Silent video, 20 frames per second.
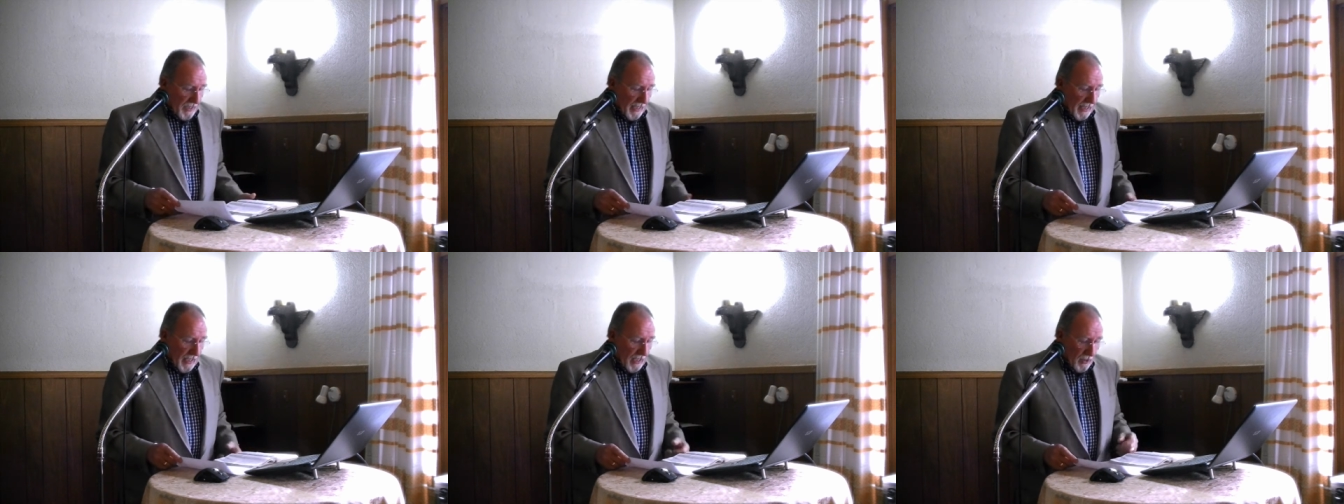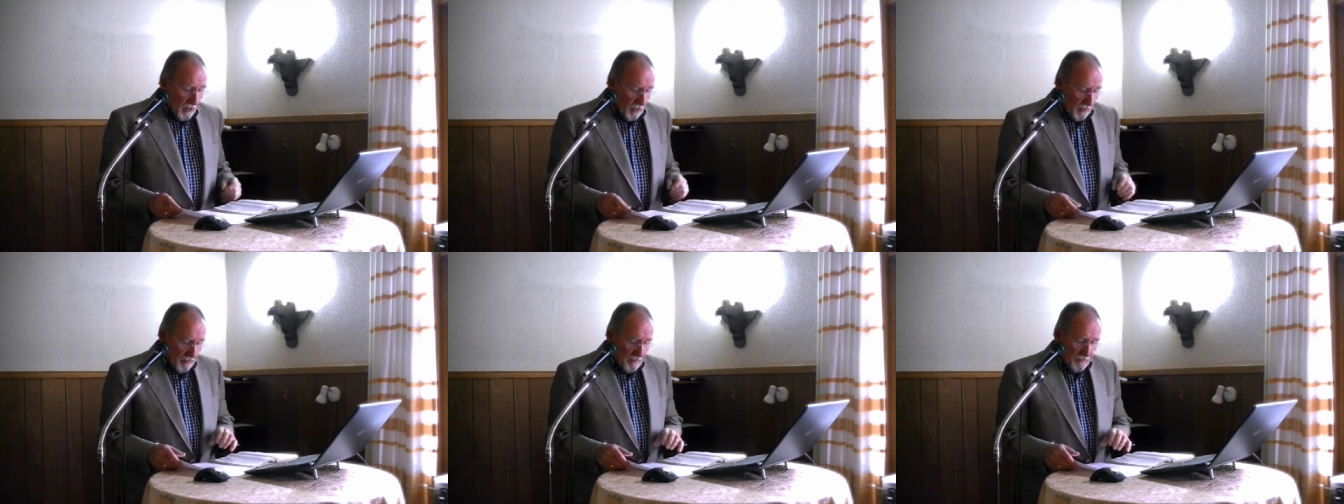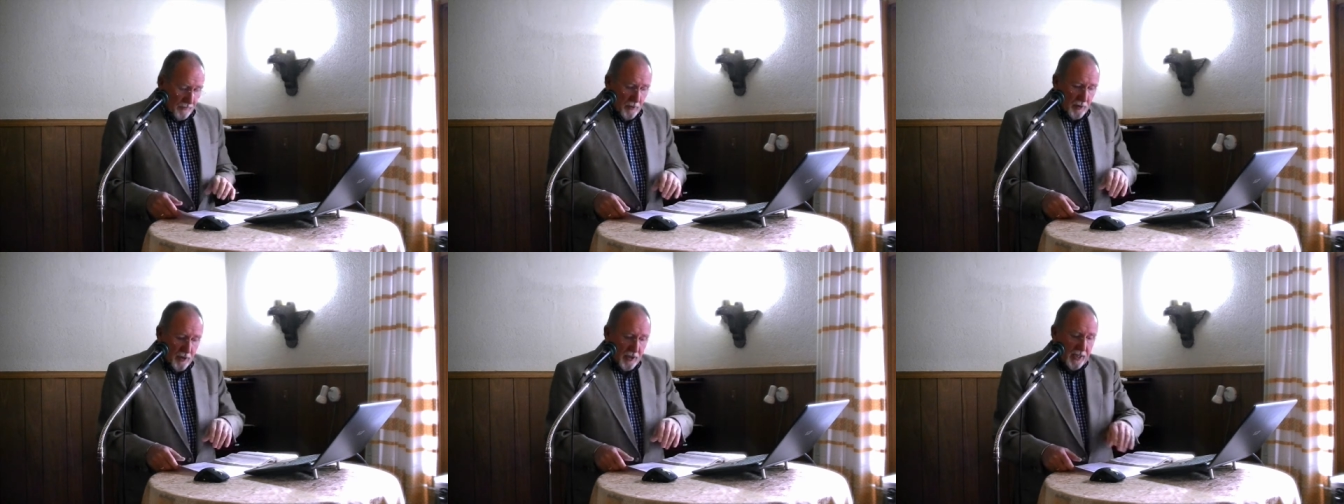again on the
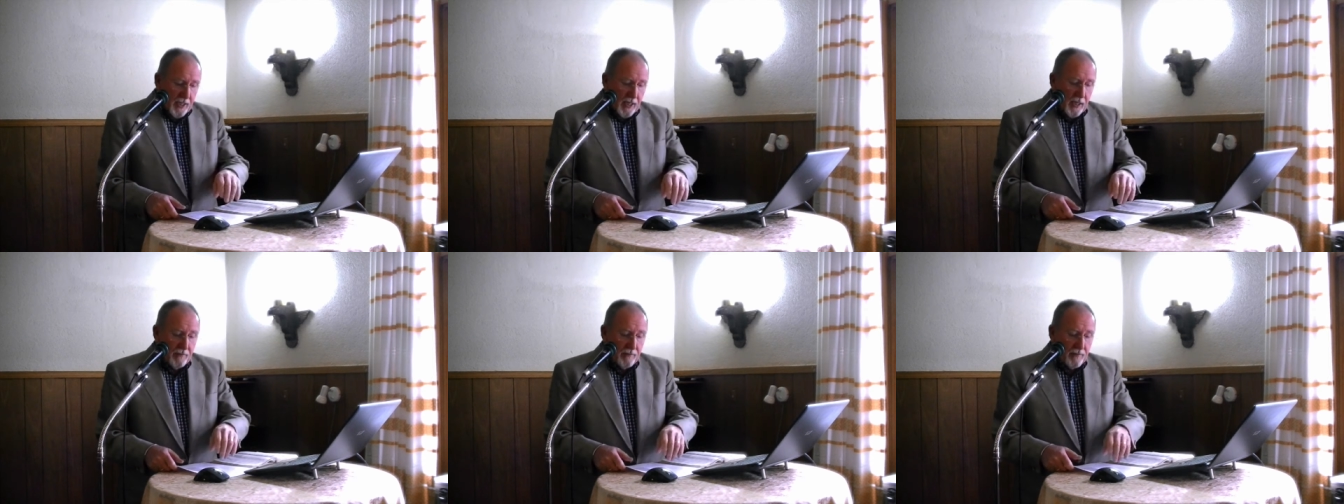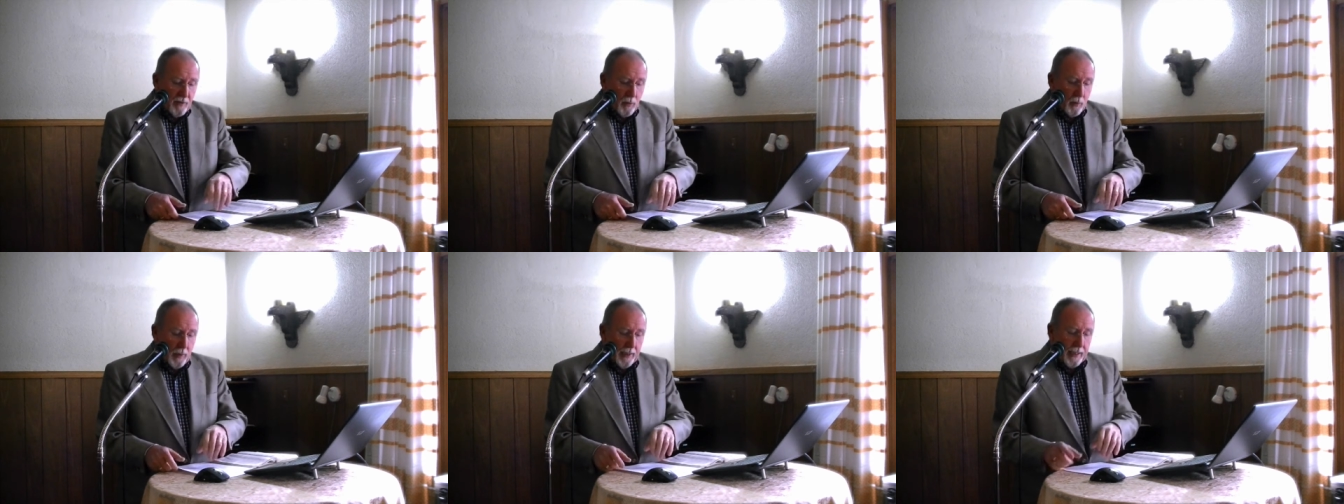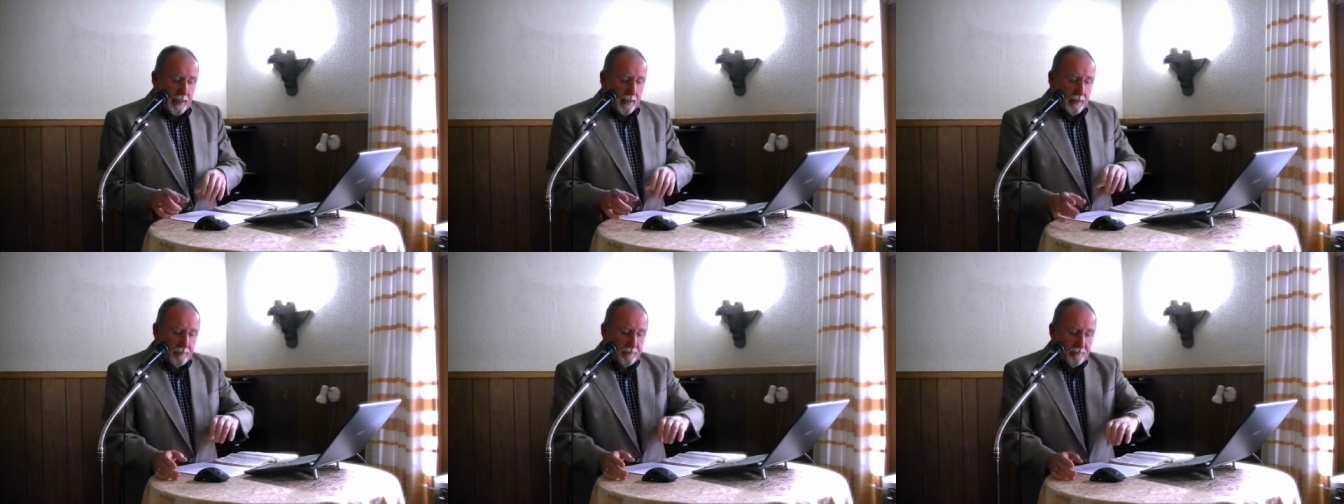first day of the
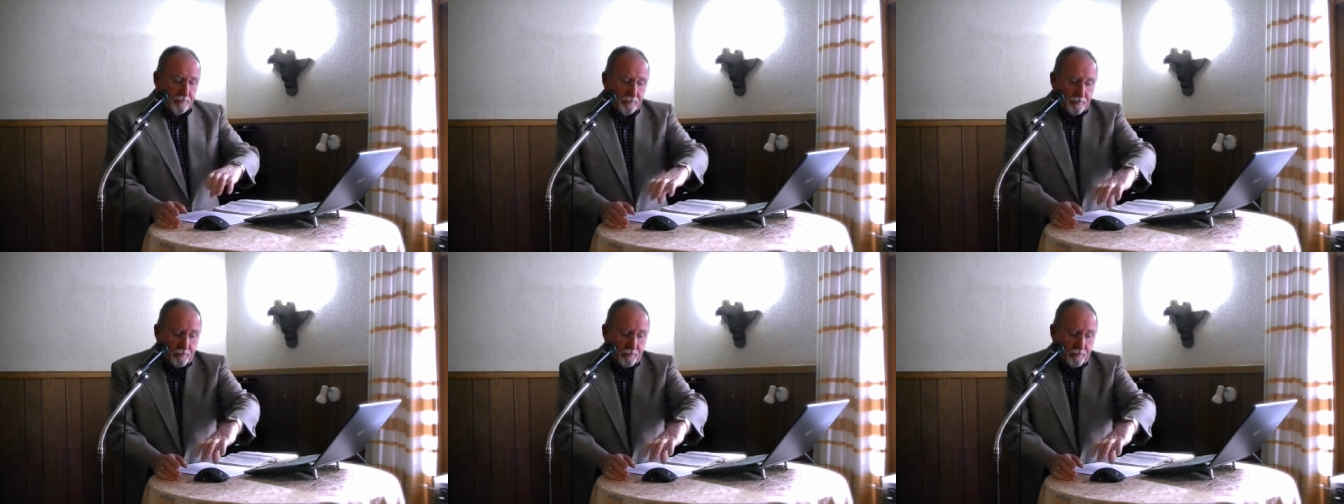week,